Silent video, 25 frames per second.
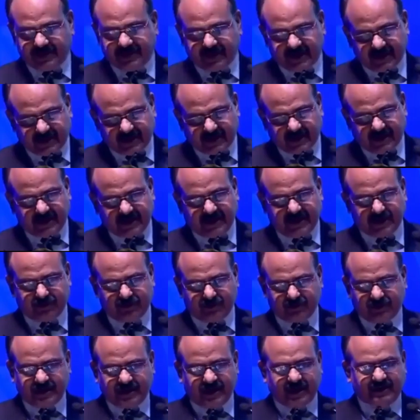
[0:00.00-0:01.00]
directly
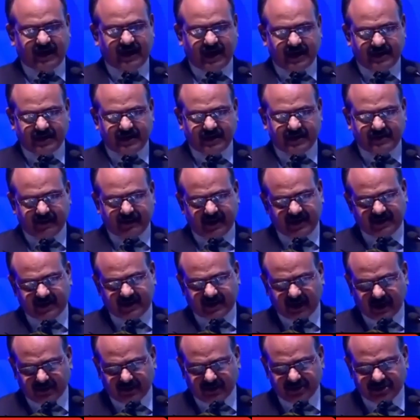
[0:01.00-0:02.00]
into the Aadhaar-linked bank
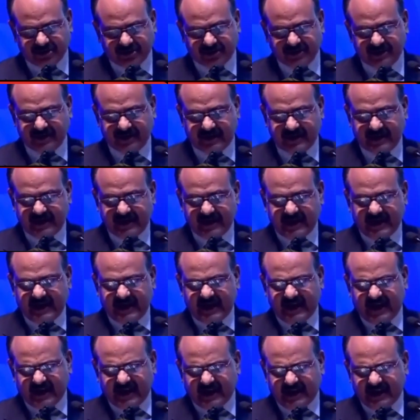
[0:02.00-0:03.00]
accounts.
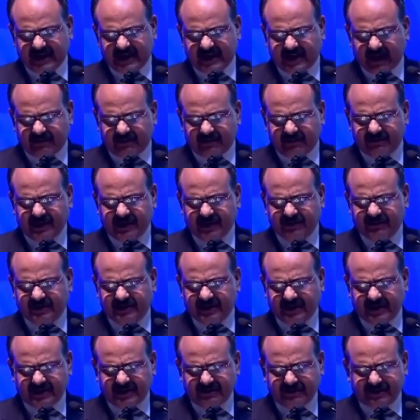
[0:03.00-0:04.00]
Any government
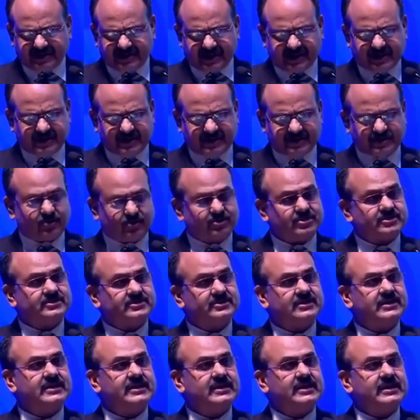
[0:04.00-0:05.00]
with limited
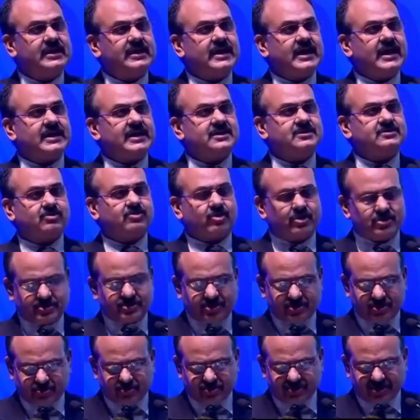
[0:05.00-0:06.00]
resource has
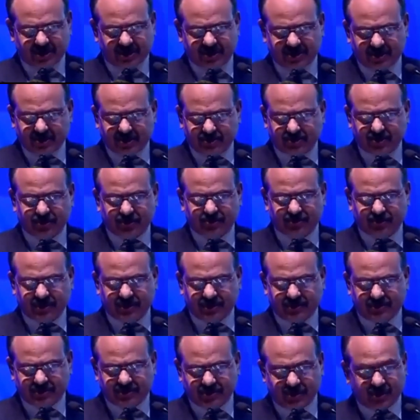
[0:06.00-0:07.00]
constitutional duty to
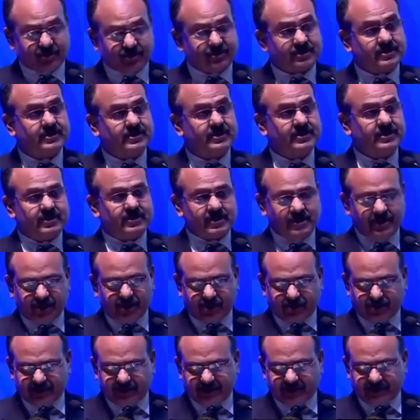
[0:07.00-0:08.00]
ensure
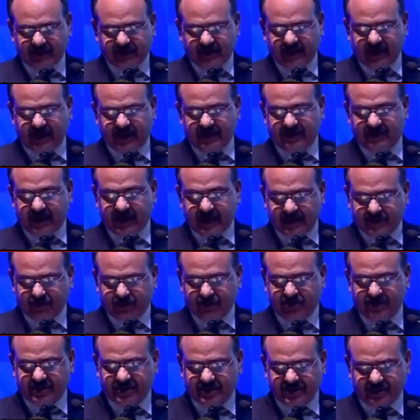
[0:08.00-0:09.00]
equitable and
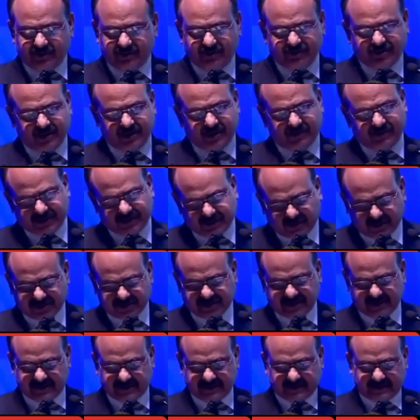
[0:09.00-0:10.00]
rightful distribution of
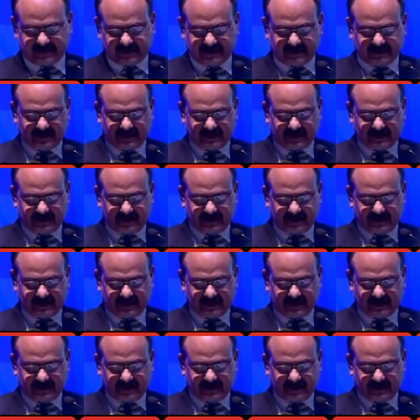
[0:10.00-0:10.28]
resources.